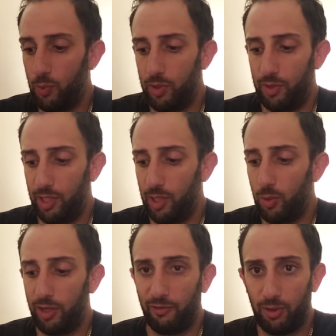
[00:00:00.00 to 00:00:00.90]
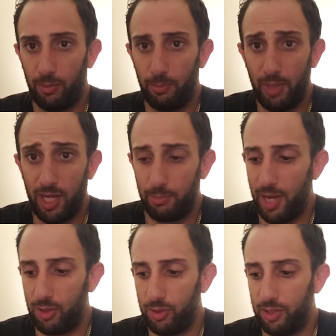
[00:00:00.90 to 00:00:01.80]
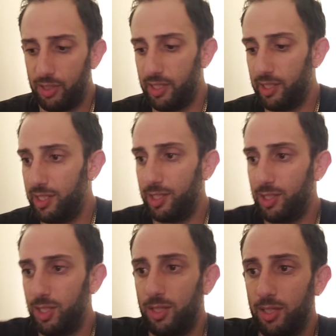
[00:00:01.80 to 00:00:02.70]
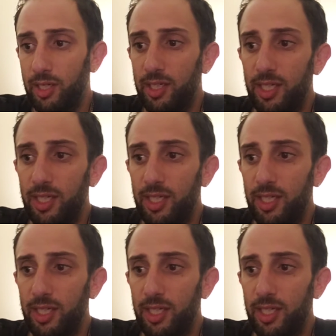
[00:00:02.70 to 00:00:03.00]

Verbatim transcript: one really quick for a pack battle on uh, TikTok.